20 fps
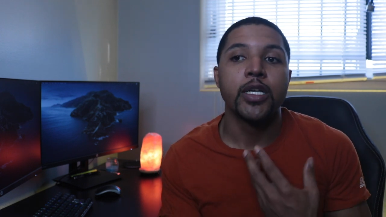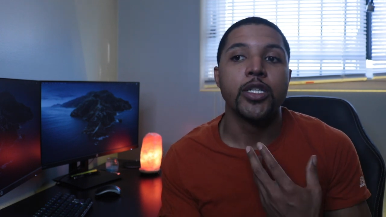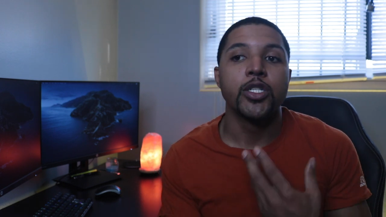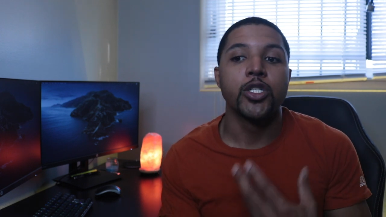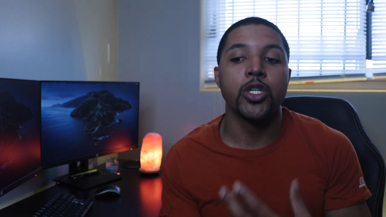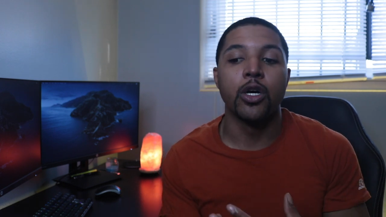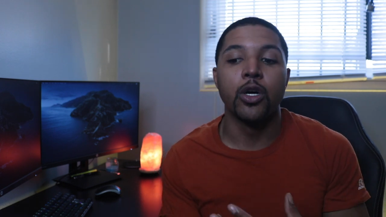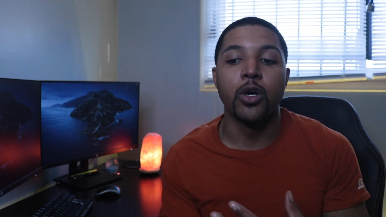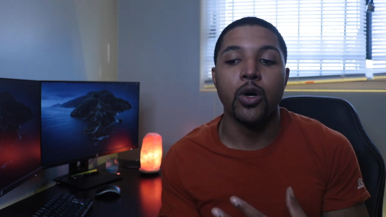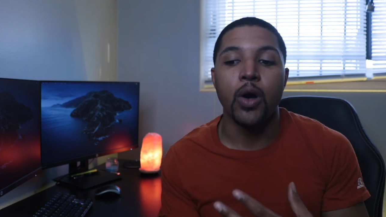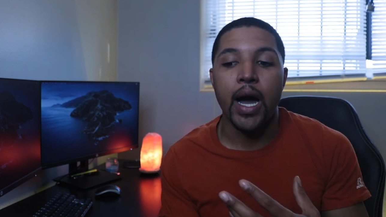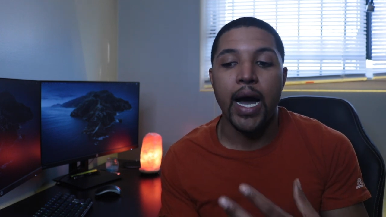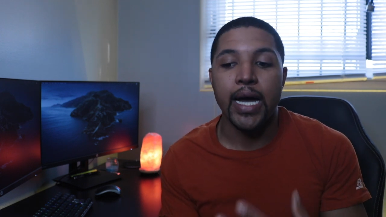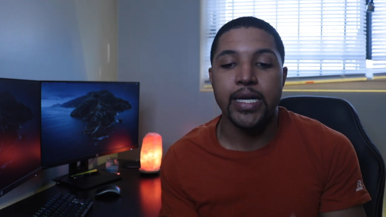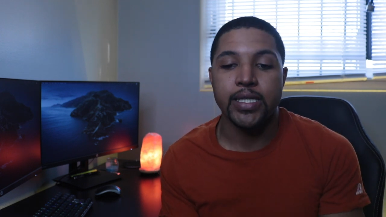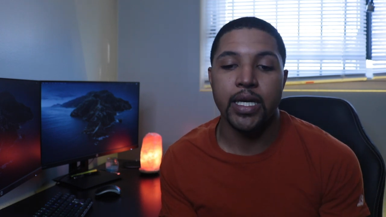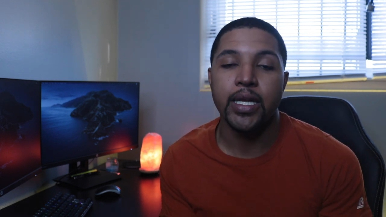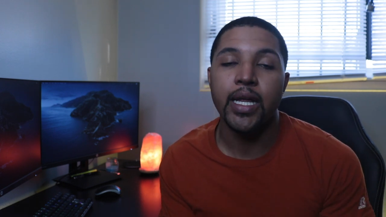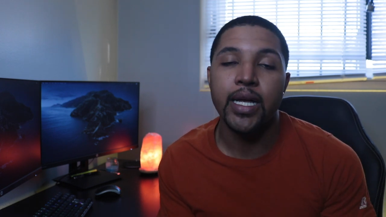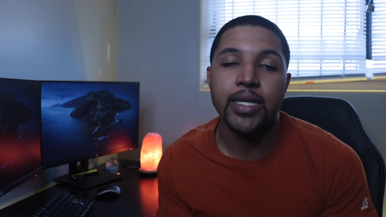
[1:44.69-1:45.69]
So I
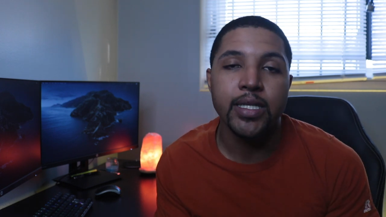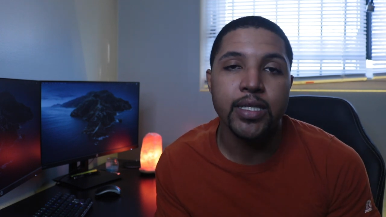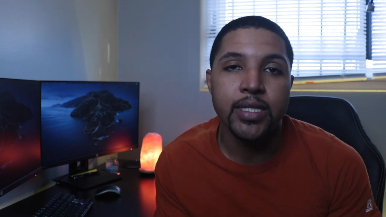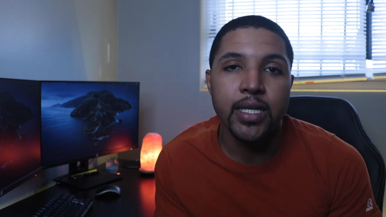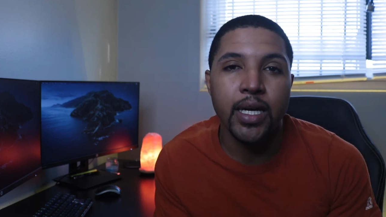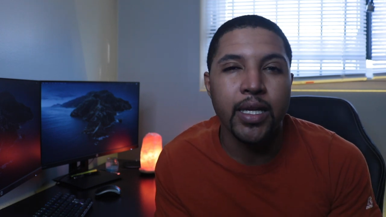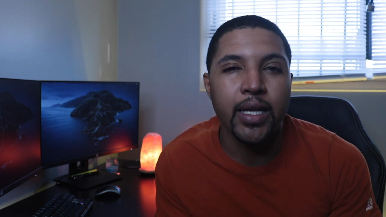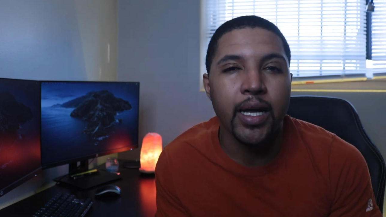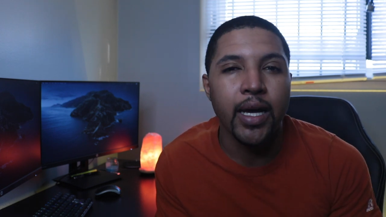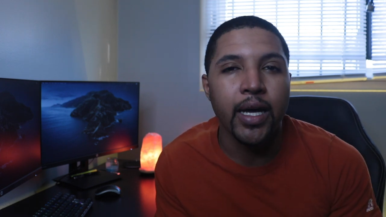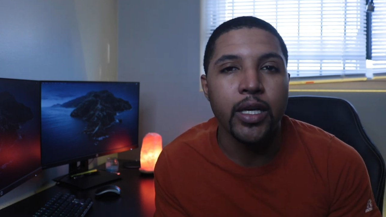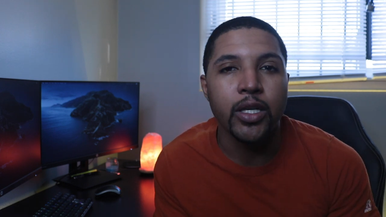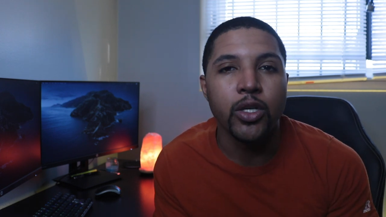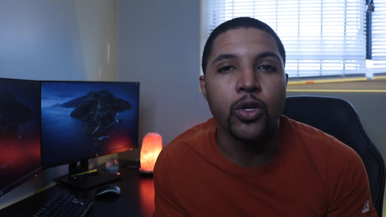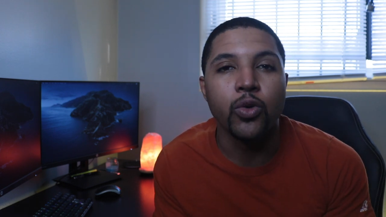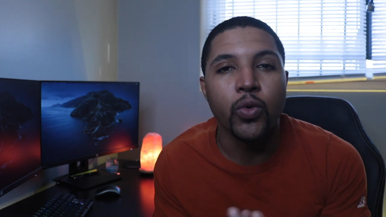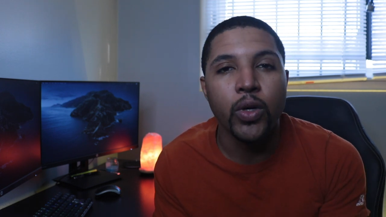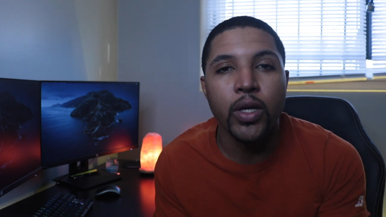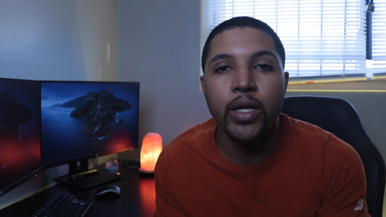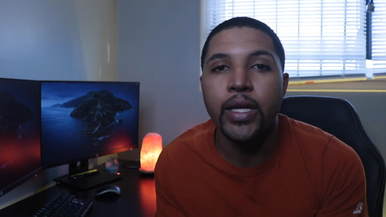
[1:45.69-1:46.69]
say that to say that
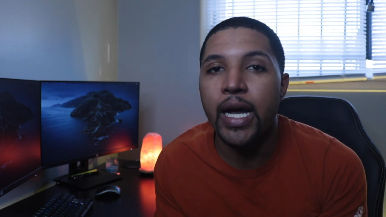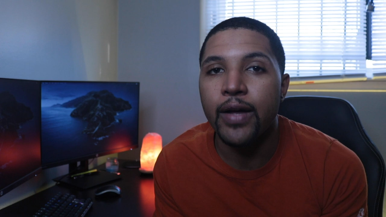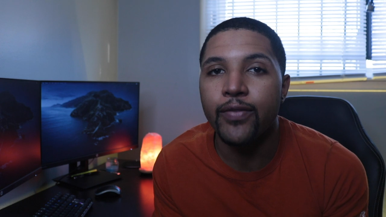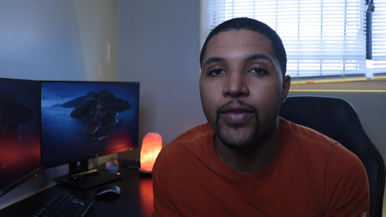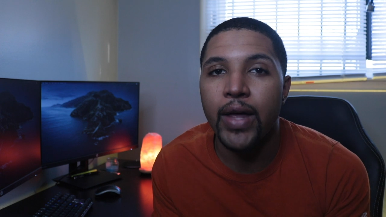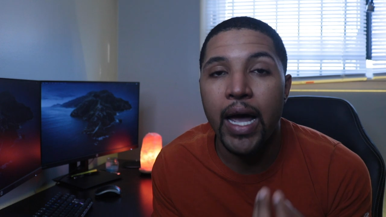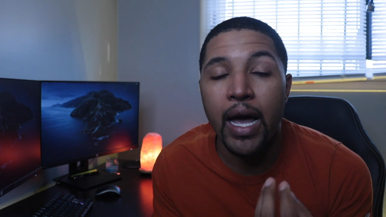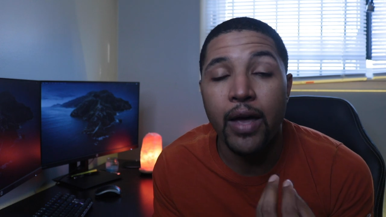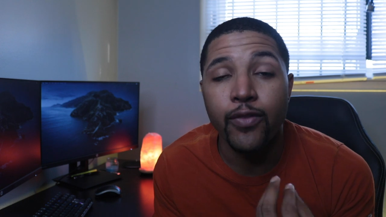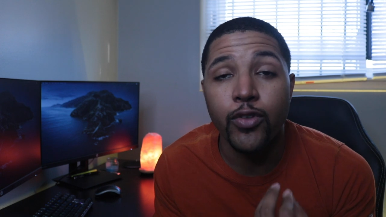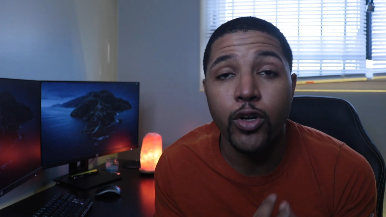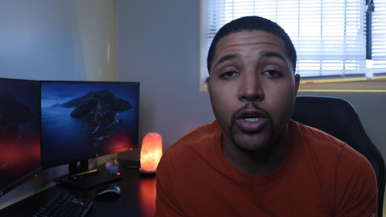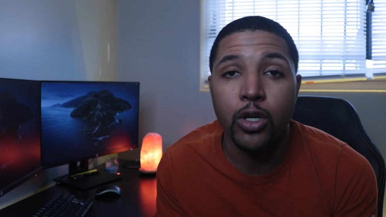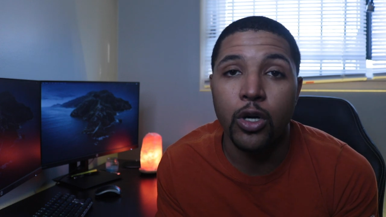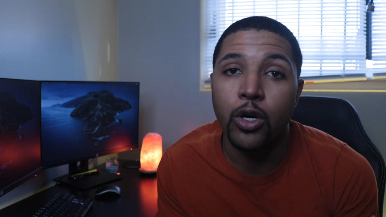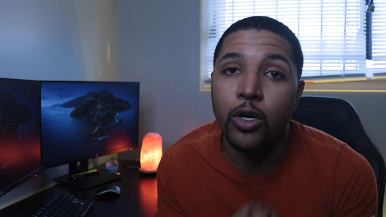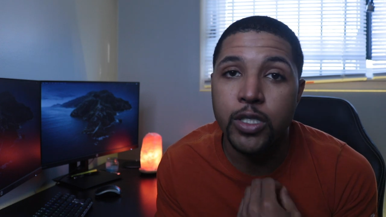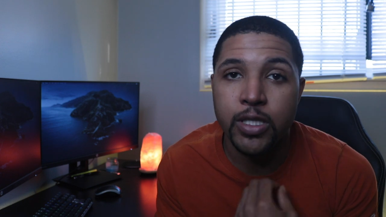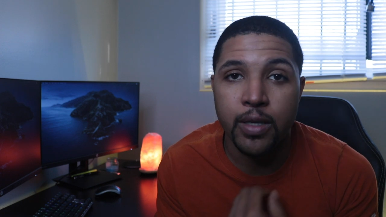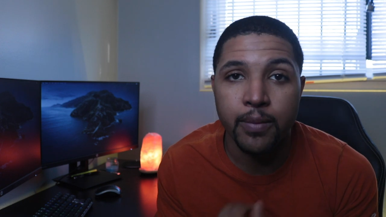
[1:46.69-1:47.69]
you really have to have your
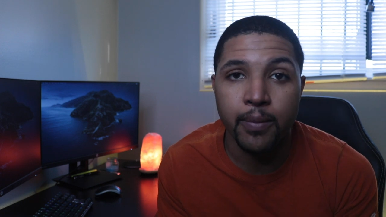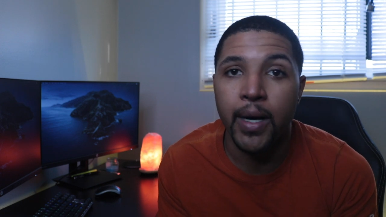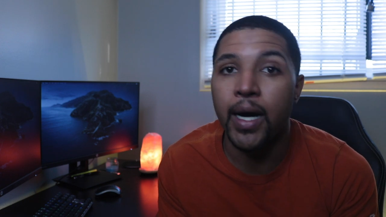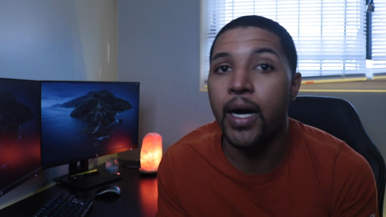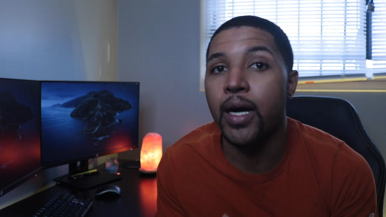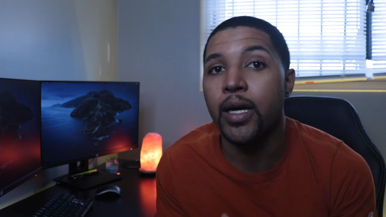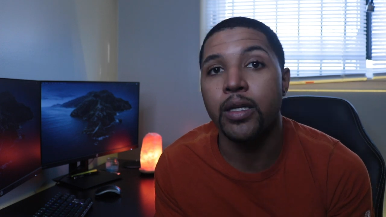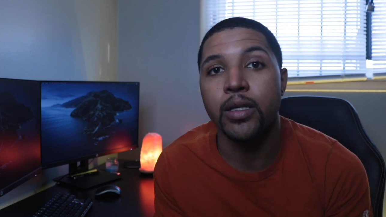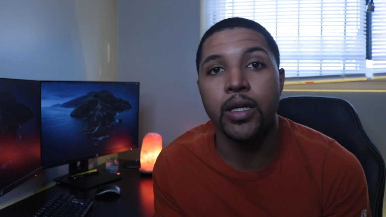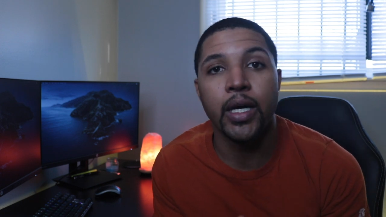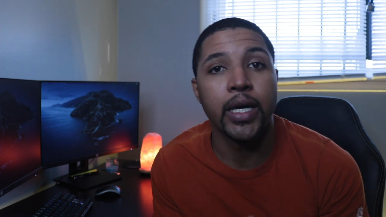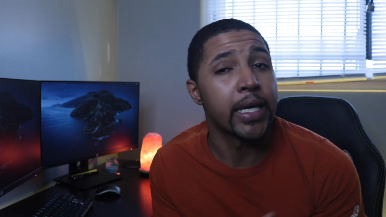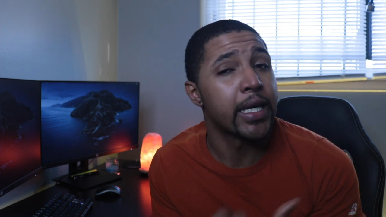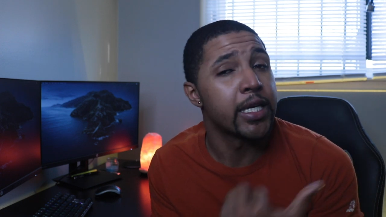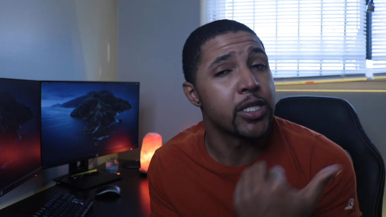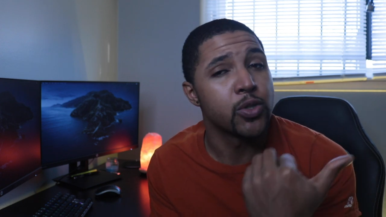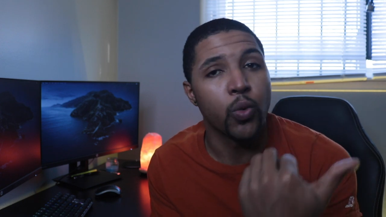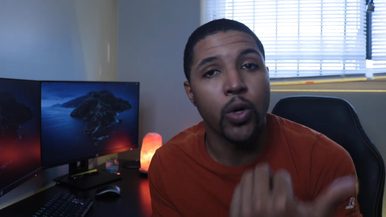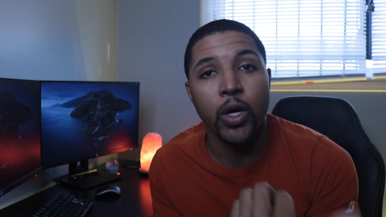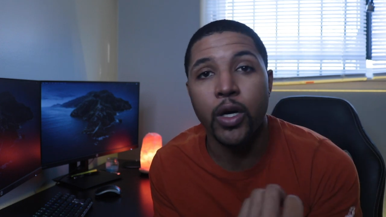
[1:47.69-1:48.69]
goals in mind. Like,
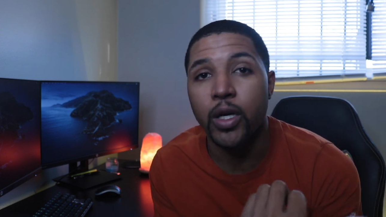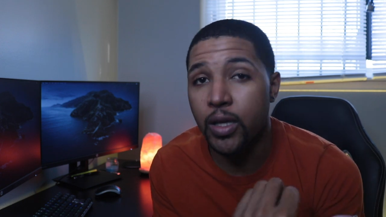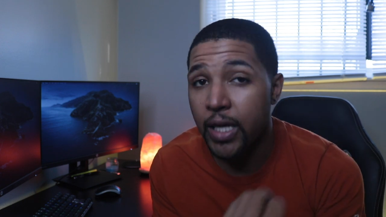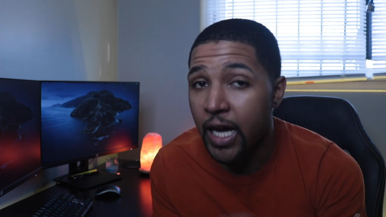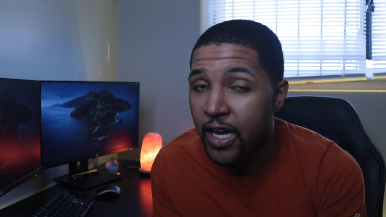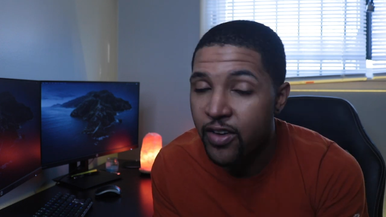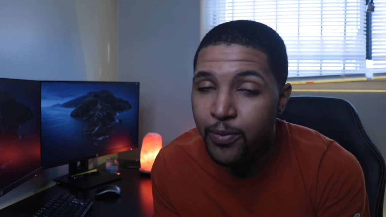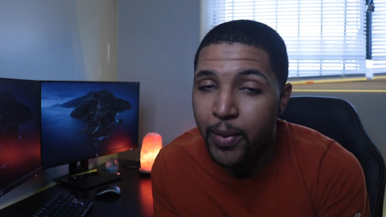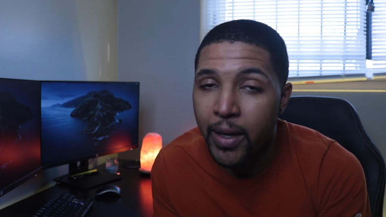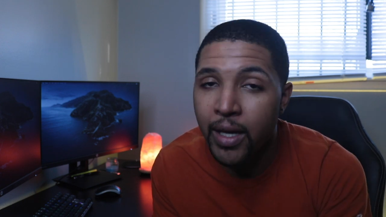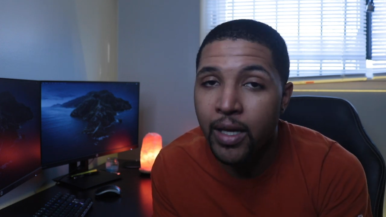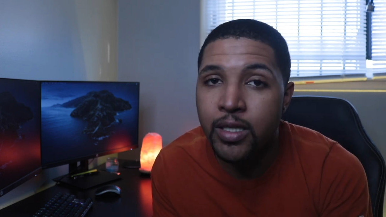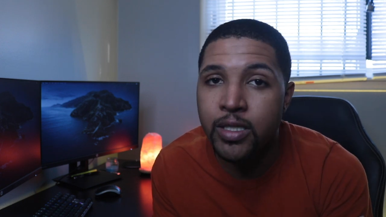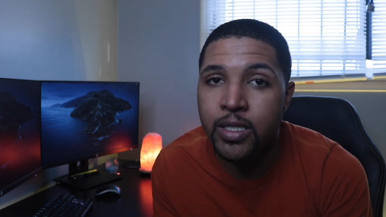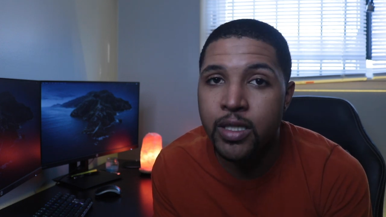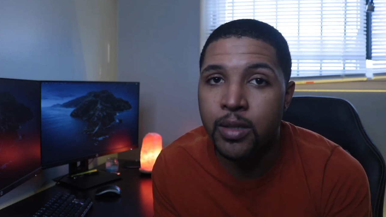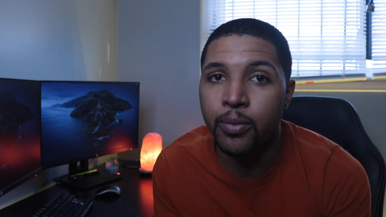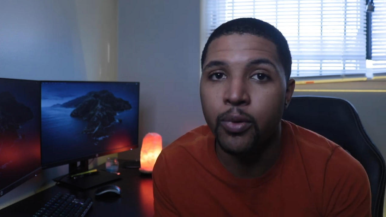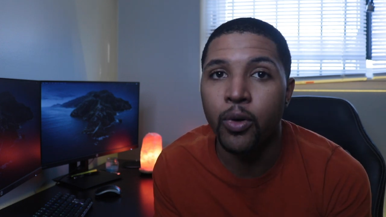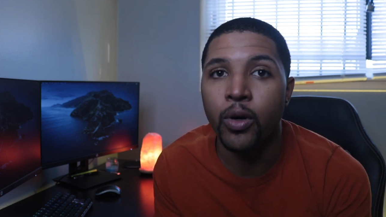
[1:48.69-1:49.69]
is work-life
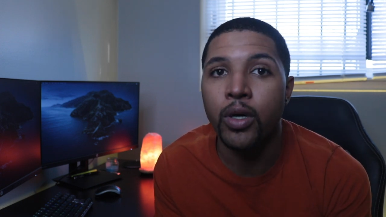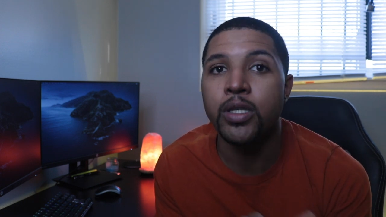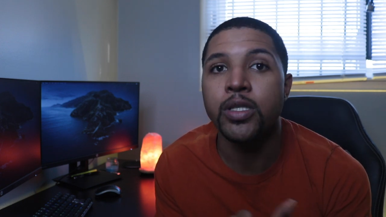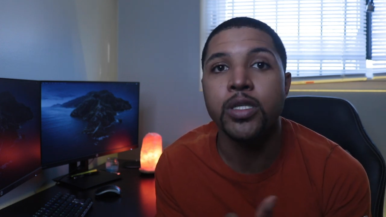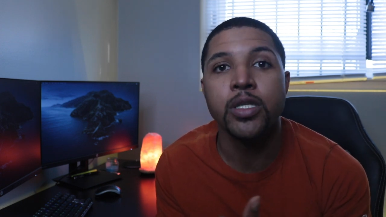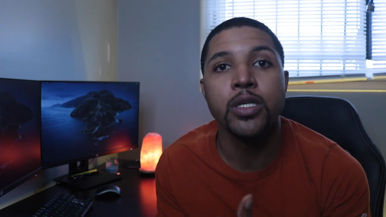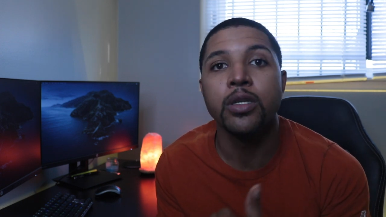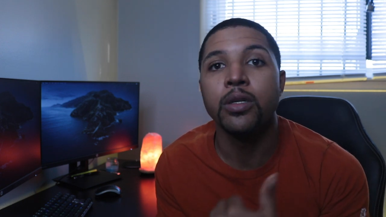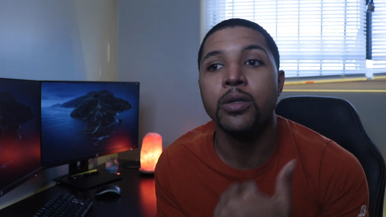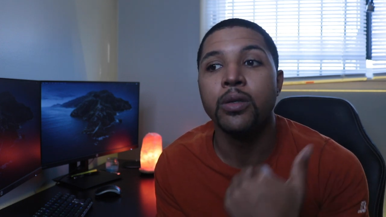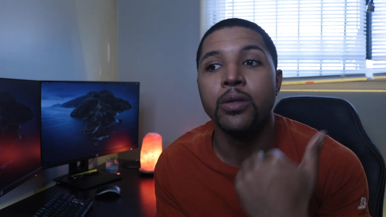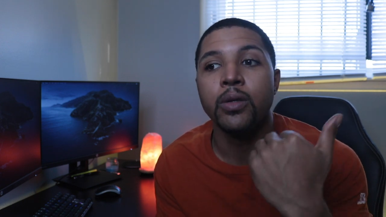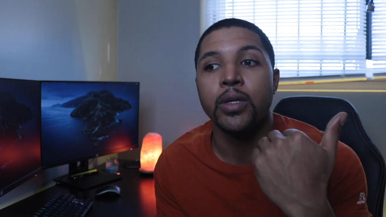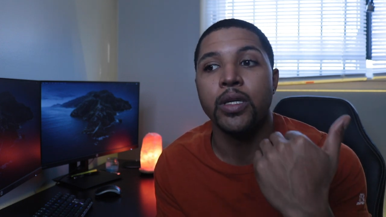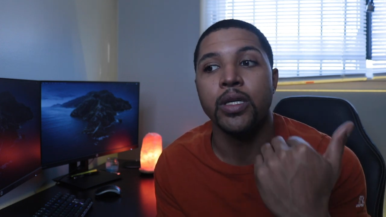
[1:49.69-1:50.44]
balance important to you?